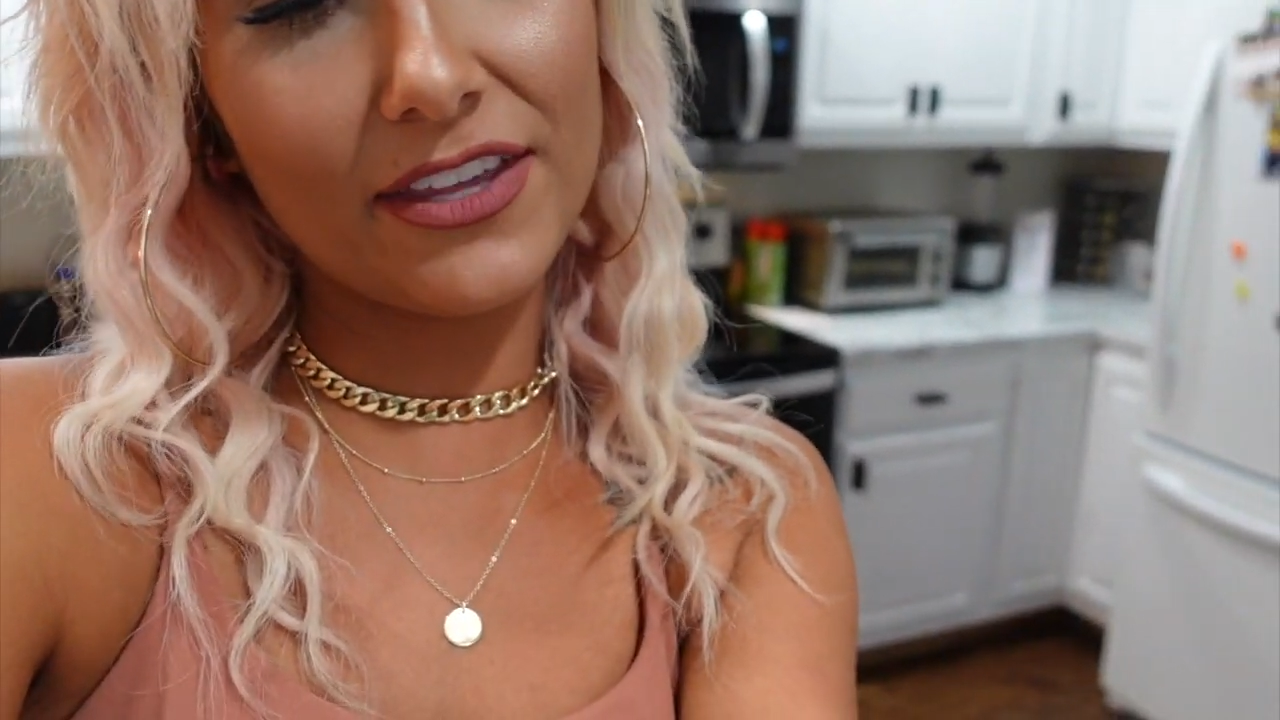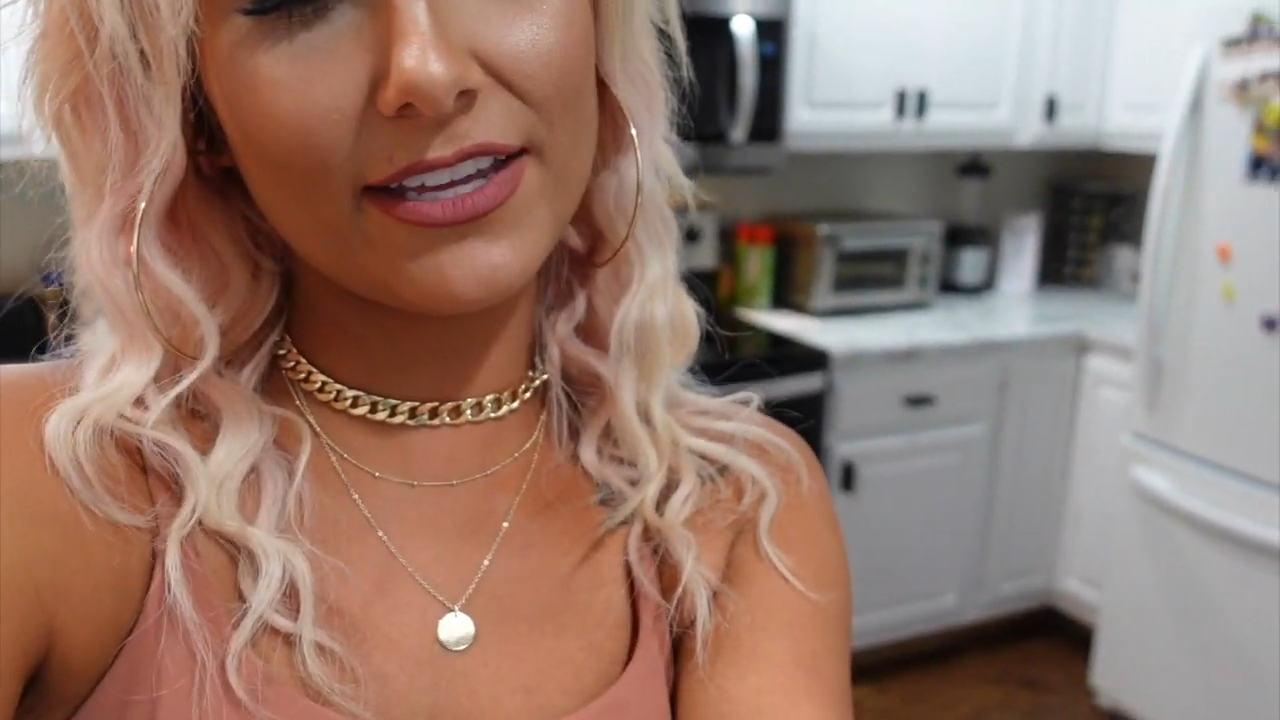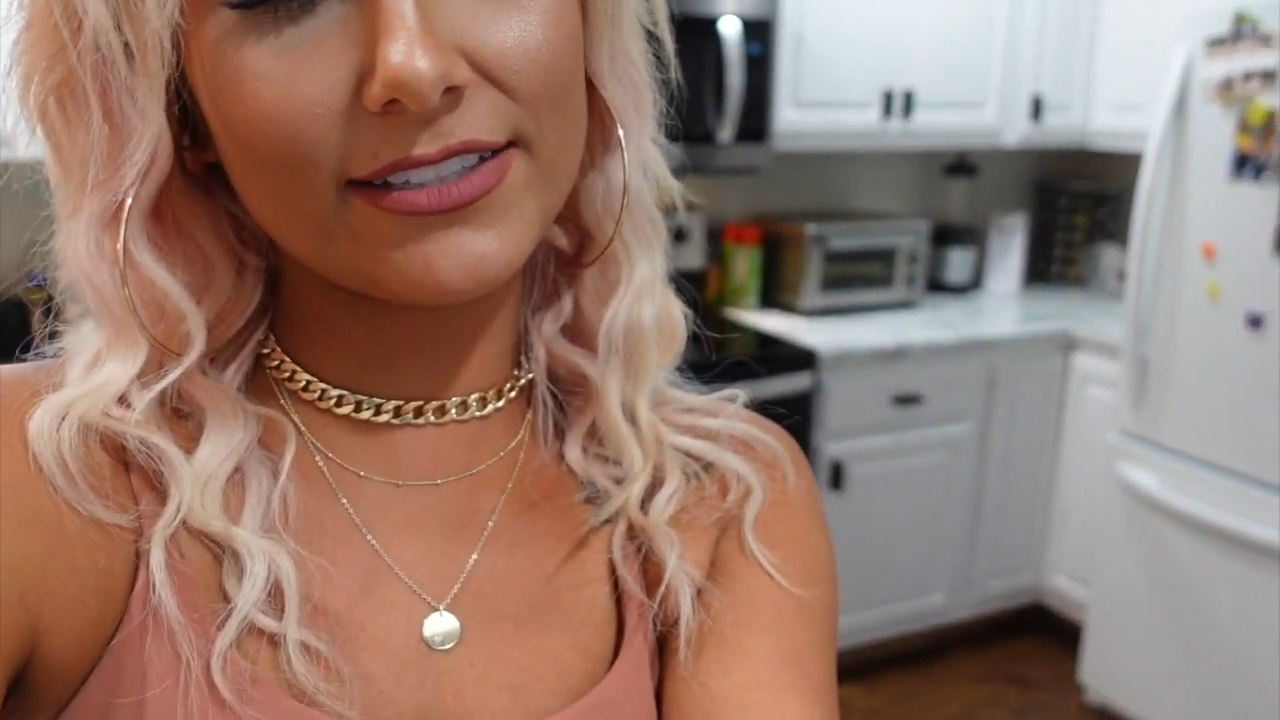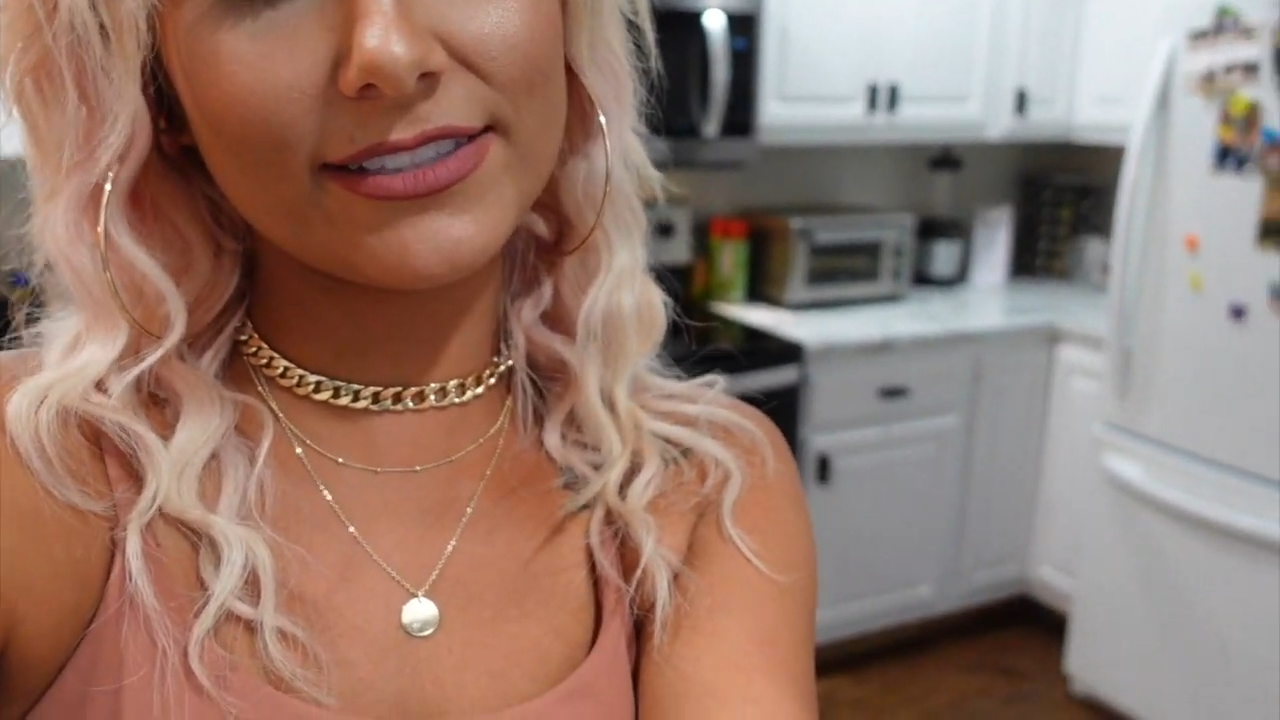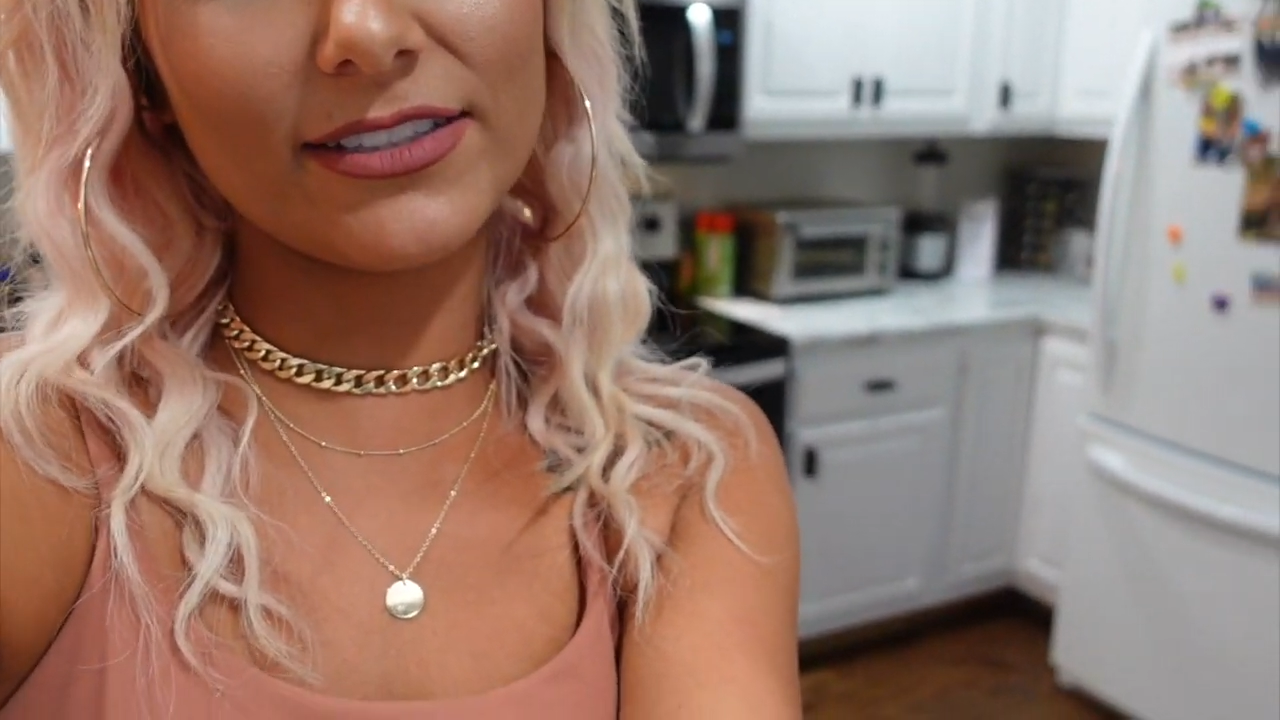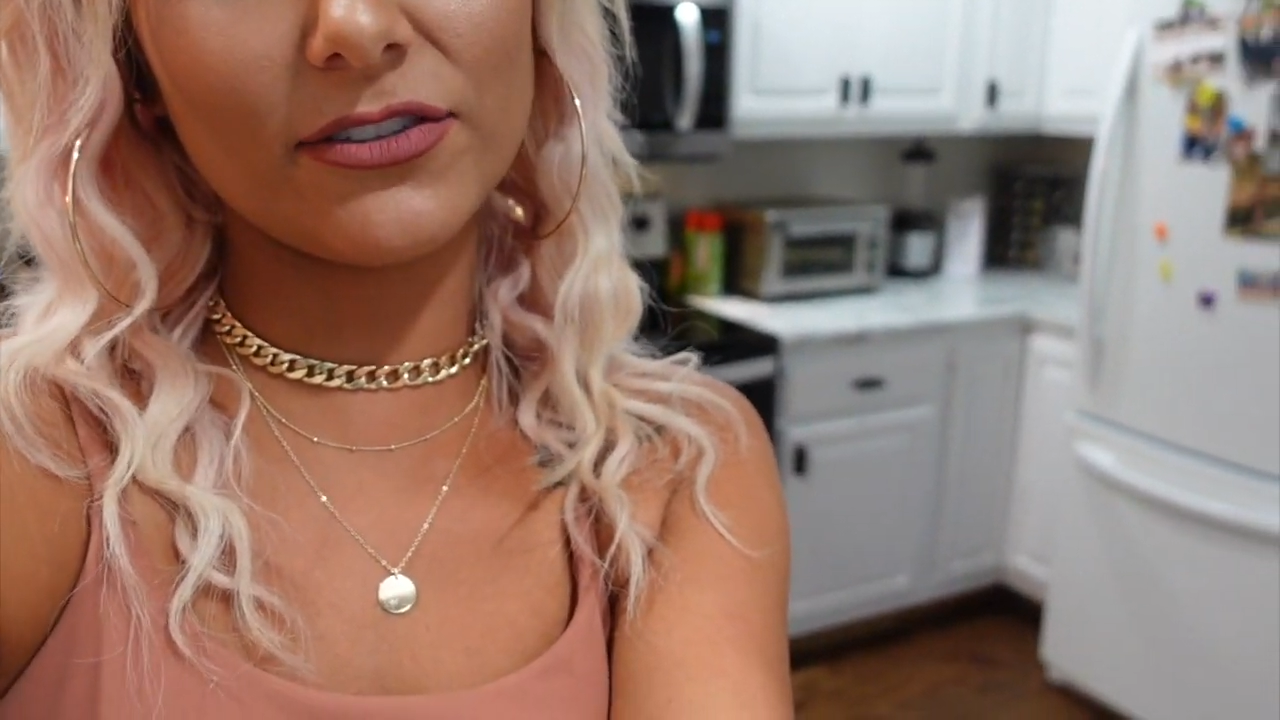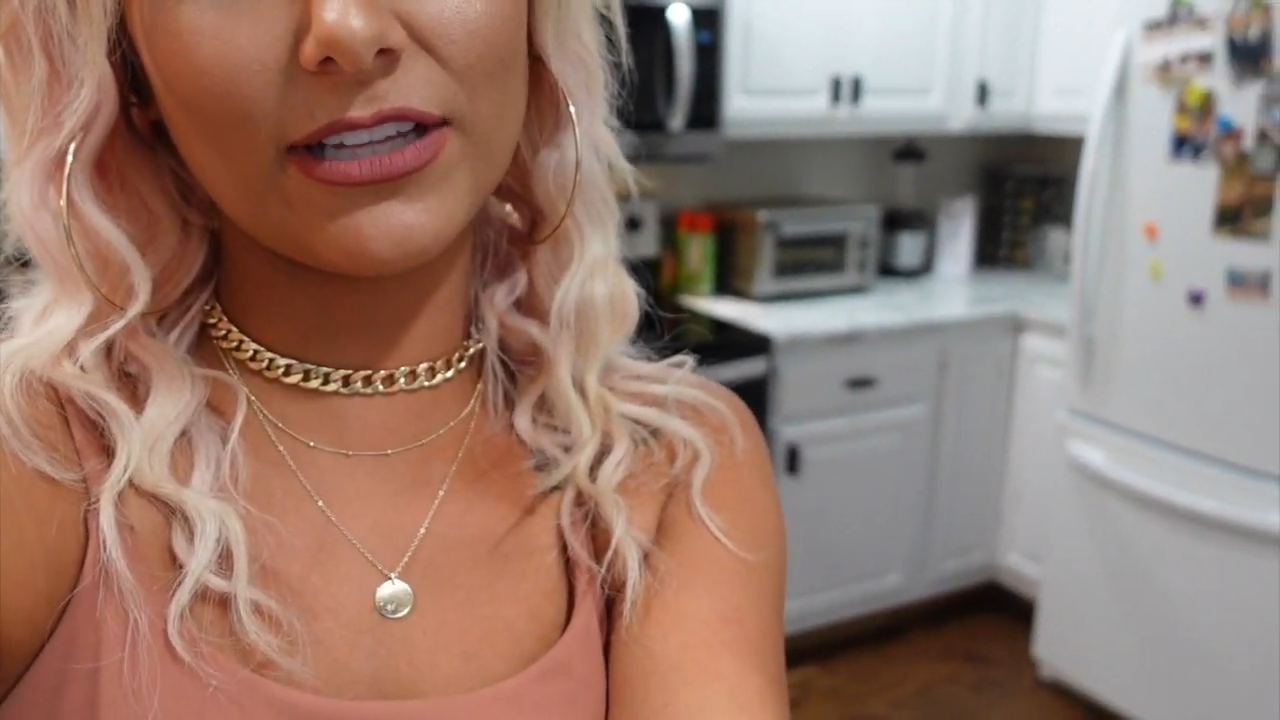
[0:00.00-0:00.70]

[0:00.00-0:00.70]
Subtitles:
this.